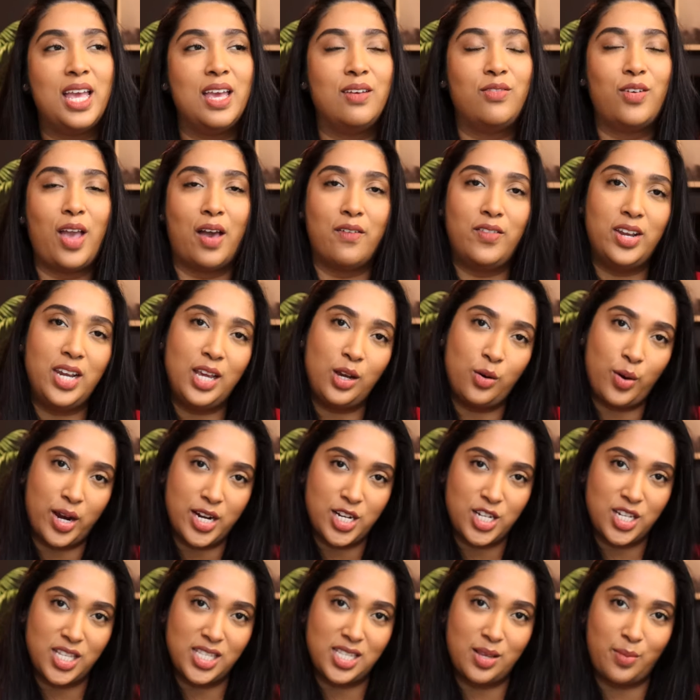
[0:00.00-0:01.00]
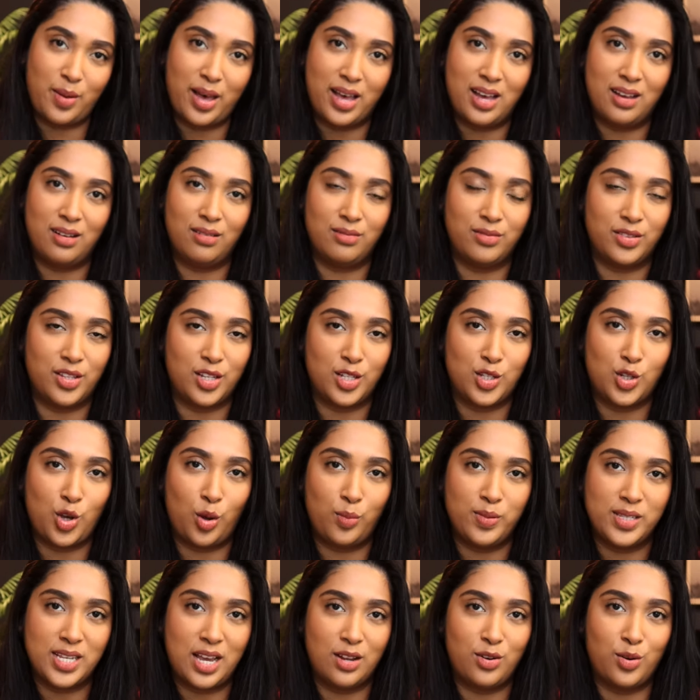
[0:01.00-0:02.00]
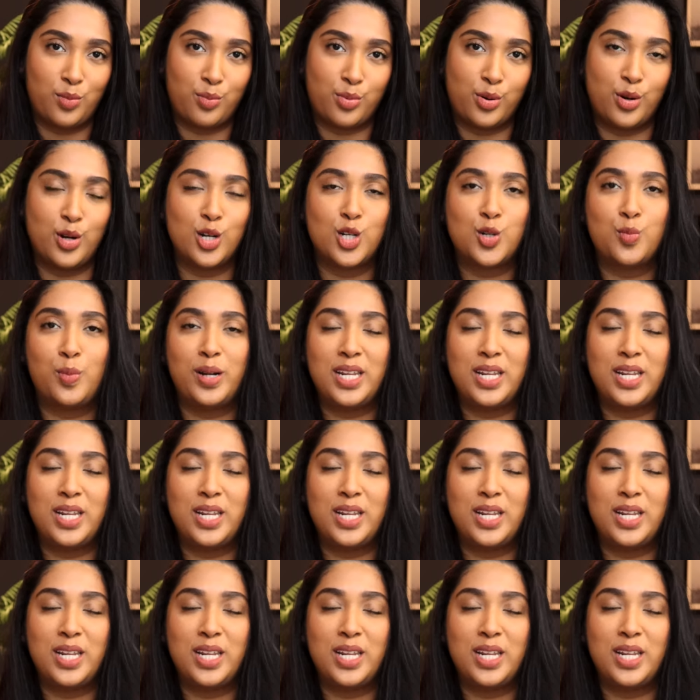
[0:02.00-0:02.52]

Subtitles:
If you have any questions about the top-down approach,